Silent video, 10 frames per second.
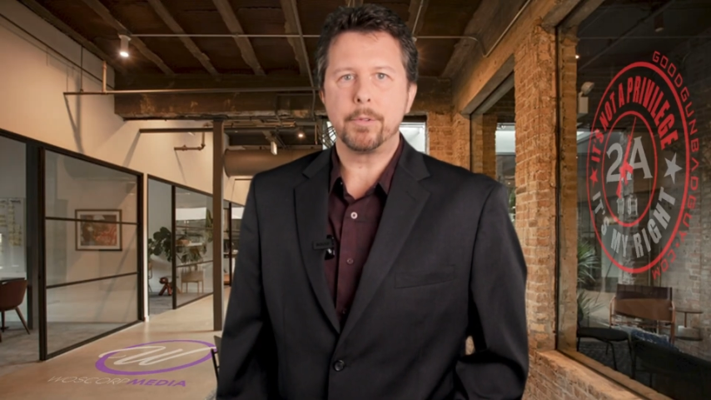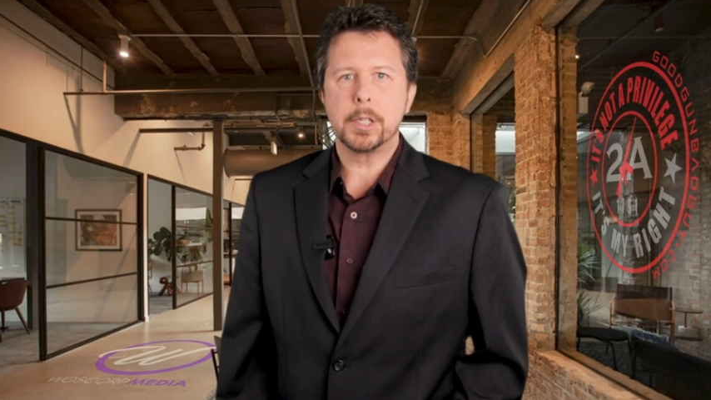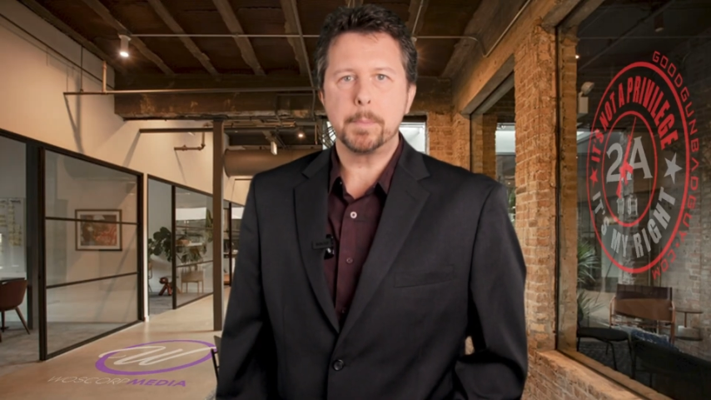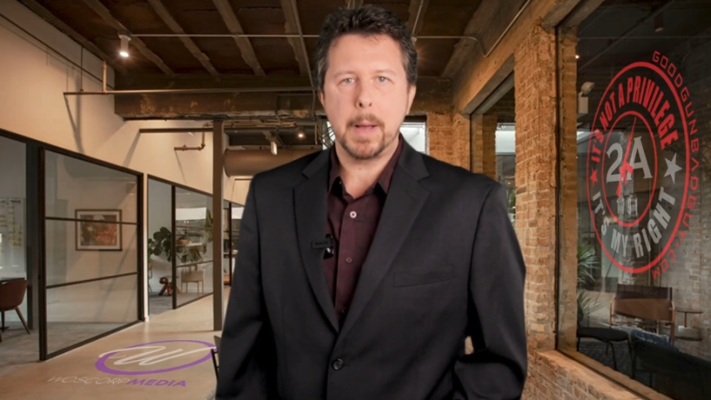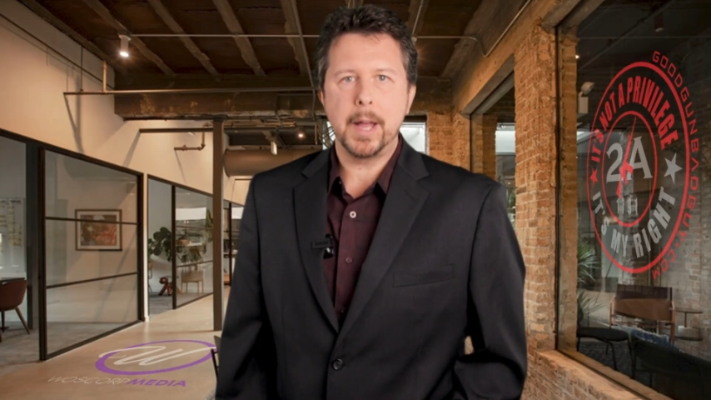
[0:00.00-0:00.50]

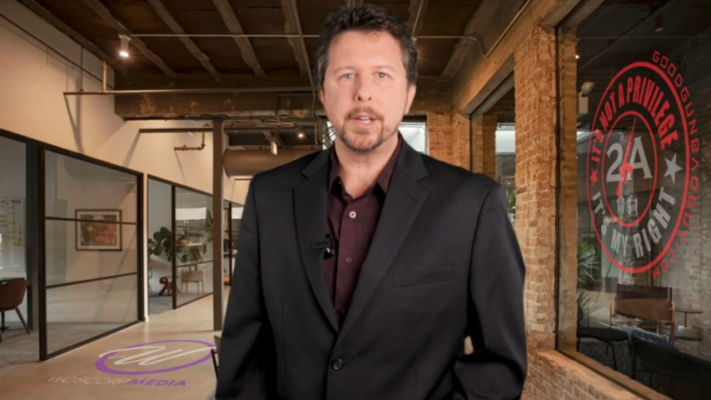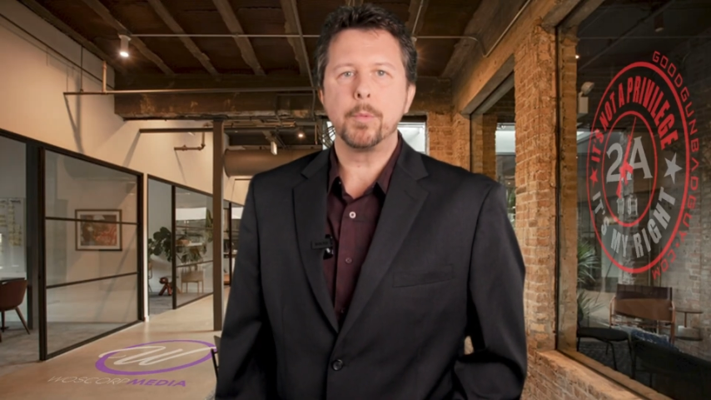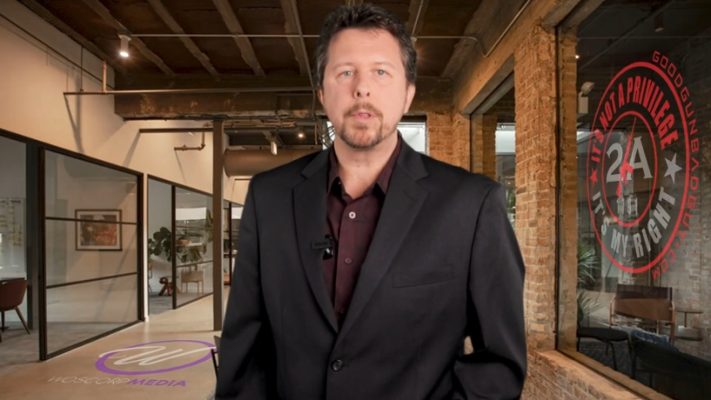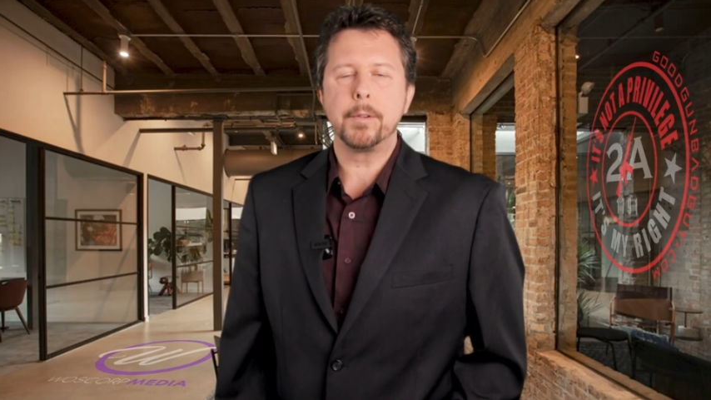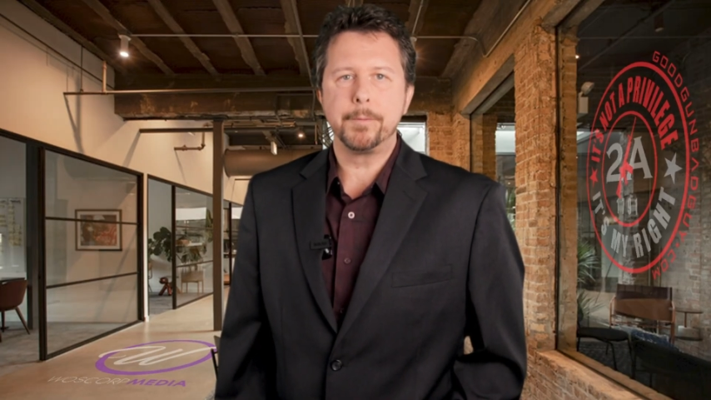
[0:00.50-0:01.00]
responded
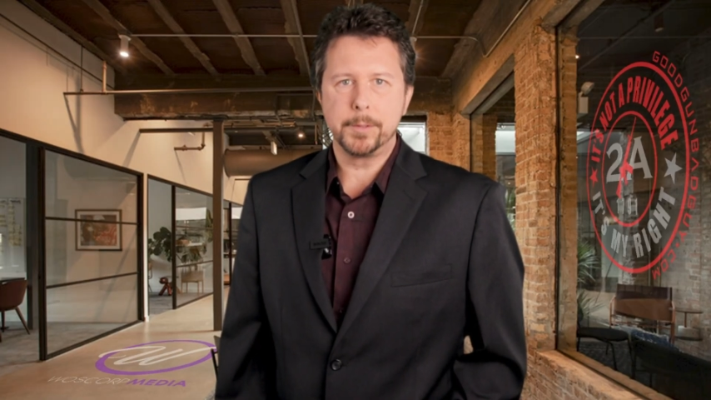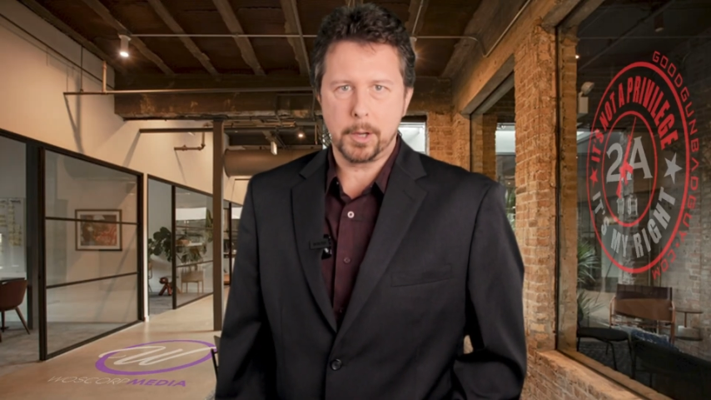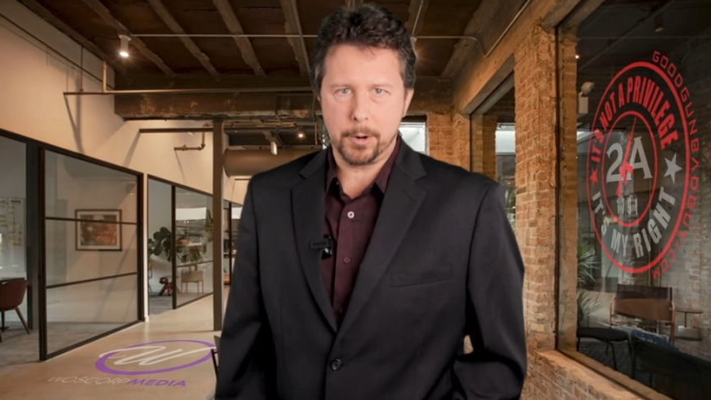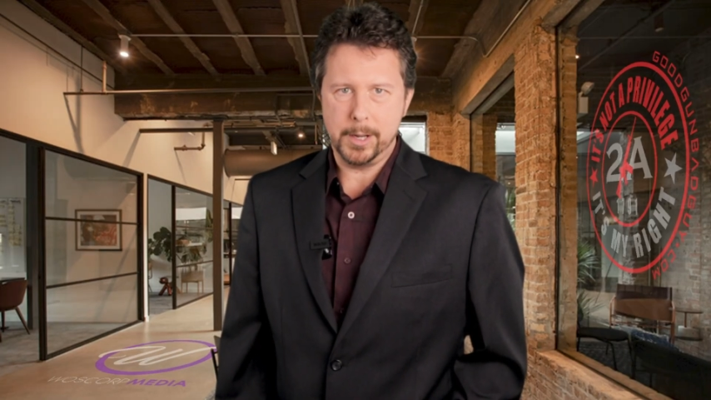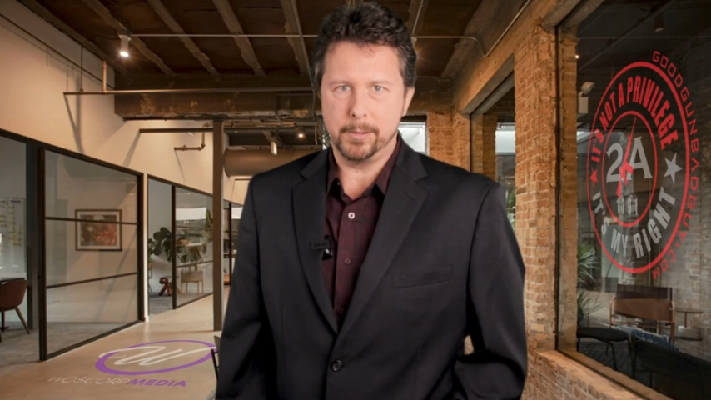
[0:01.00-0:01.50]
with a
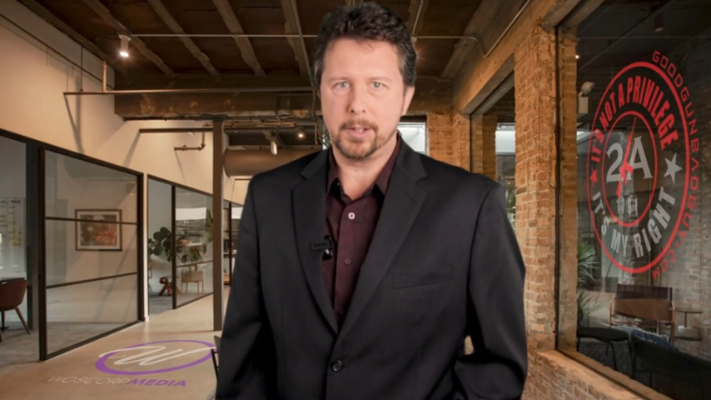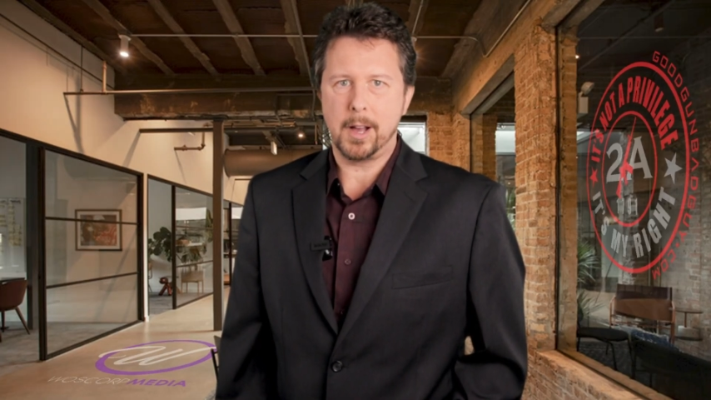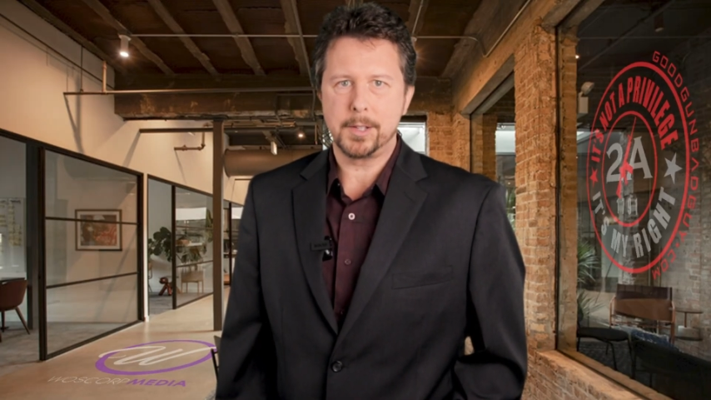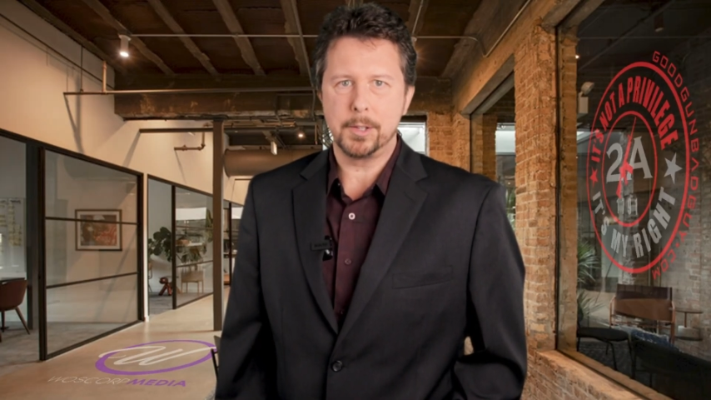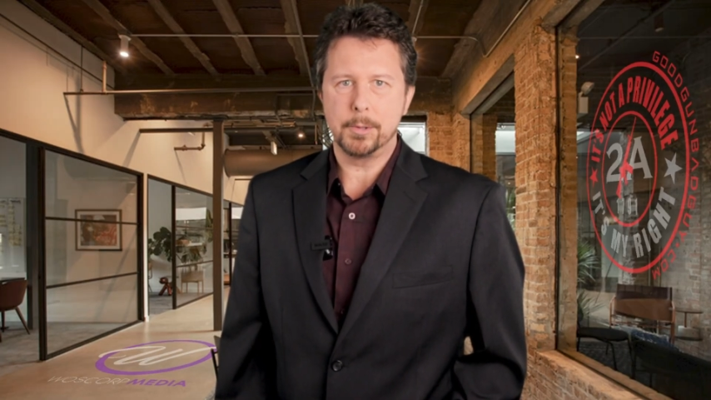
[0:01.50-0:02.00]
flurry of
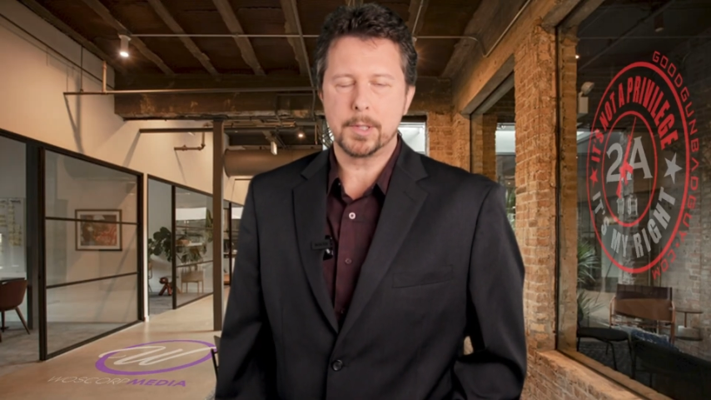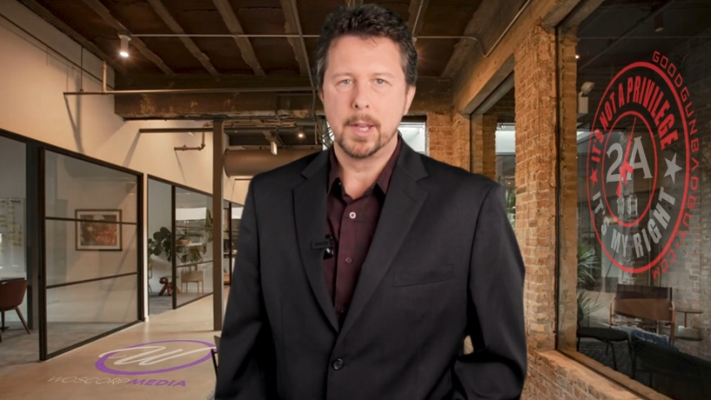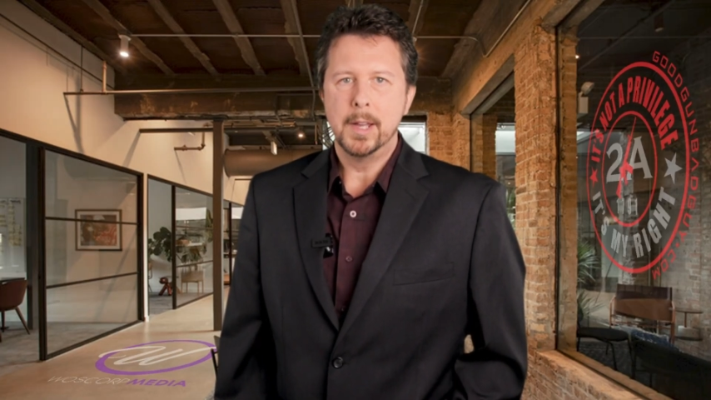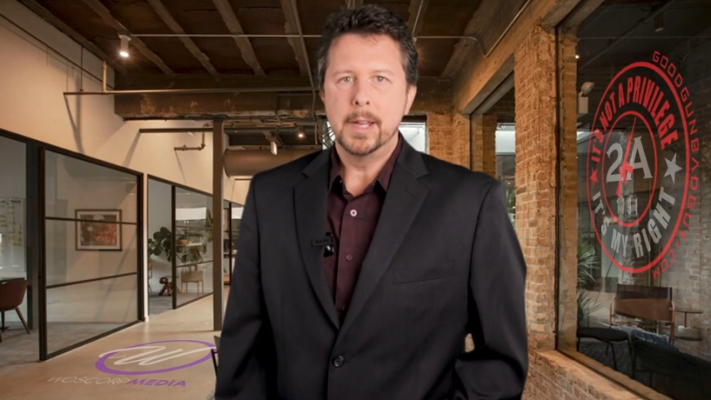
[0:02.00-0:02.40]
lawsuits.